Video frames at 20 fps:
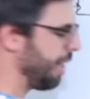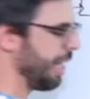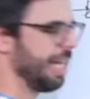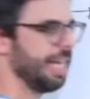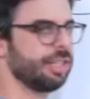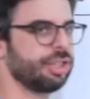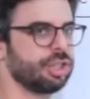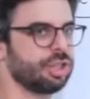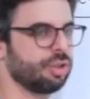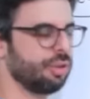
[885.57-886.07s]
the
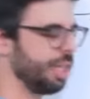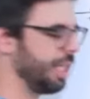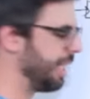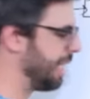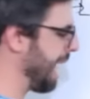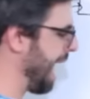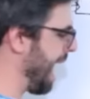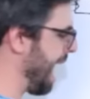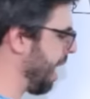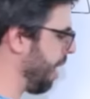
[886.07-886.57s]
history
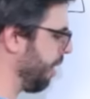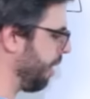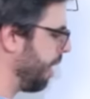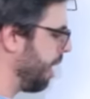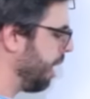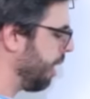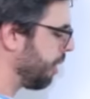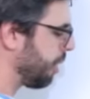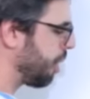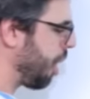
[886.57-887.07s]
down.
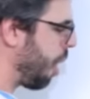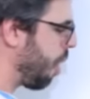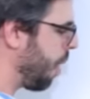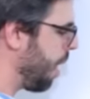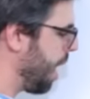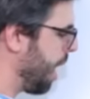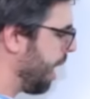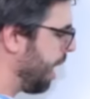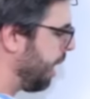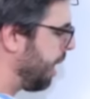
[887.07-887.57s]

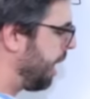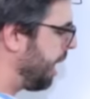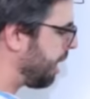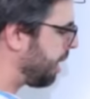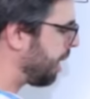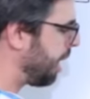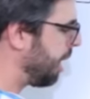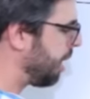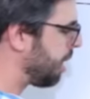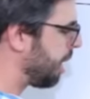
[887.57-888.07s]
So
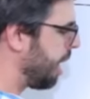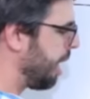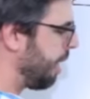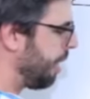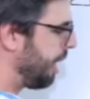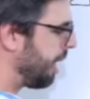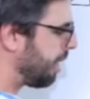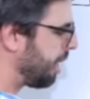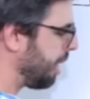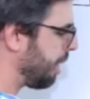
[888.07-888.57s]
this is
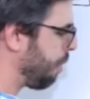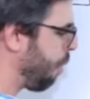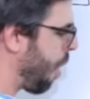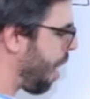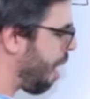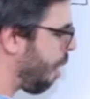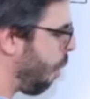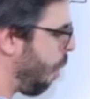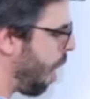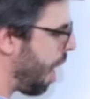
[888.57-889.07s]

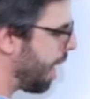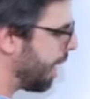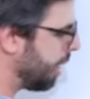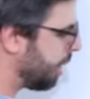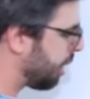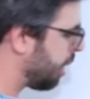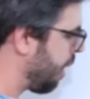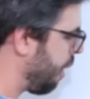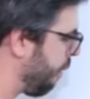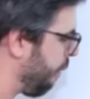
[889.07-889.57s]
where it
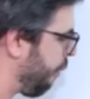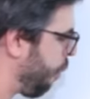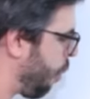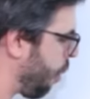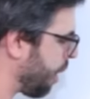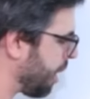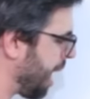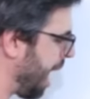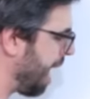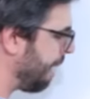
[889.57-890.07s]
was
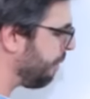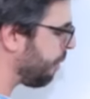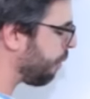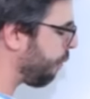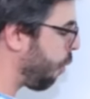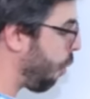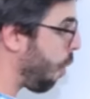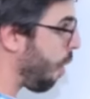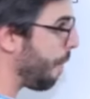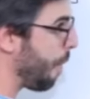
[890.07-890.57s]
4
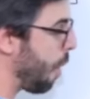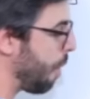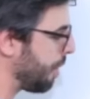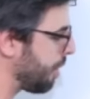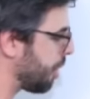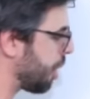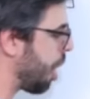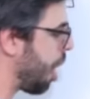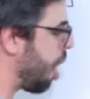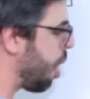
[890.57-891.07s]

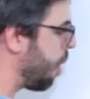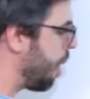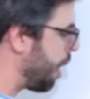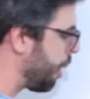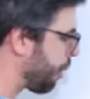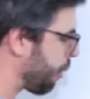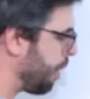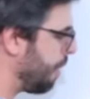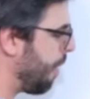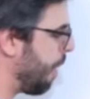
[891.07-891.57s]
moments ago,
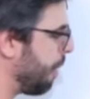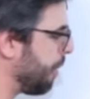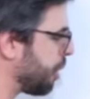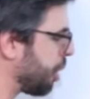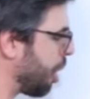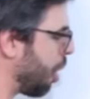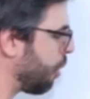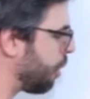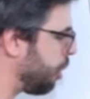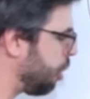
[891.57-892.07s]
3 moments
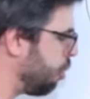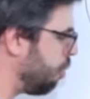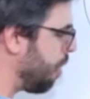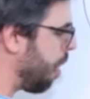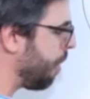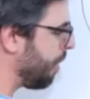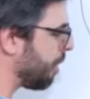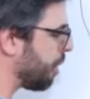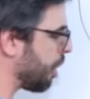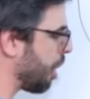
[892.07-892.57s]
ago, 2
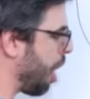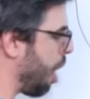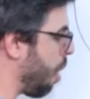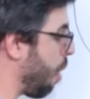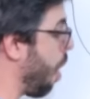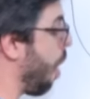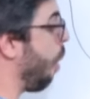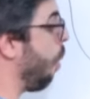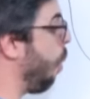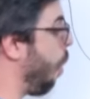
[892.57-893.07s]
moments
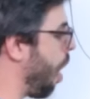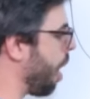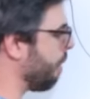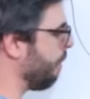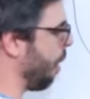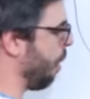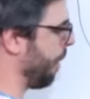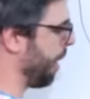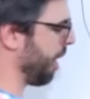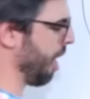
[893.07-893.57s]
ago, 1
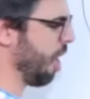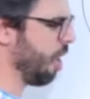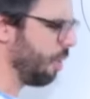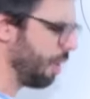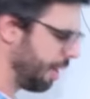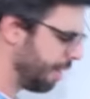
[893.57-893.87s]
moment ago.